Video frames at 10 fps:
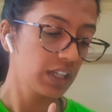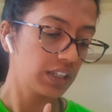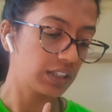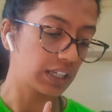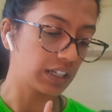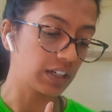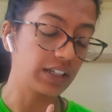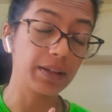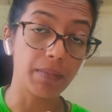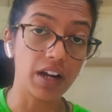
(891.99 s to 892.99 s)
then
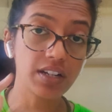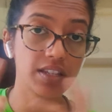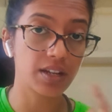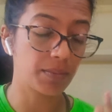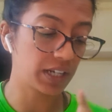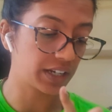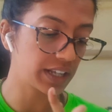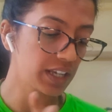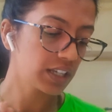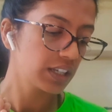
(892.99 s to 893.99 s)
demand
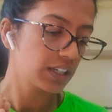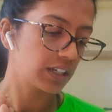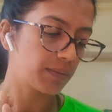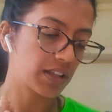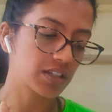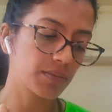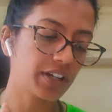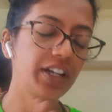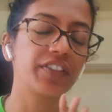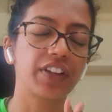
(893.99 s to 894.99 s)
stability,
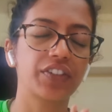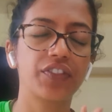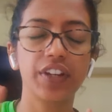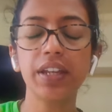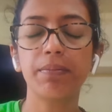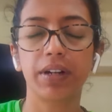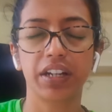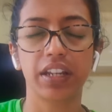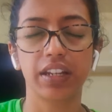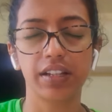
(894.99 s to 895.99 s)
defect free
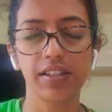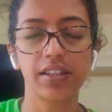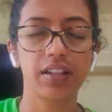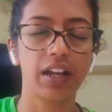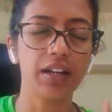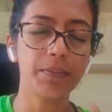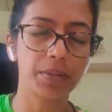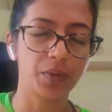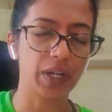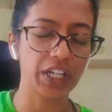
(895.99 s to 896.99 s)
materials, and
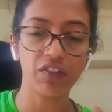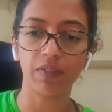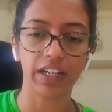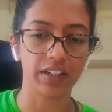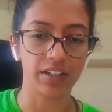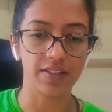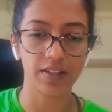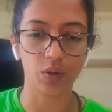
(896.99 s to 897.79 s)
preventive maintenance.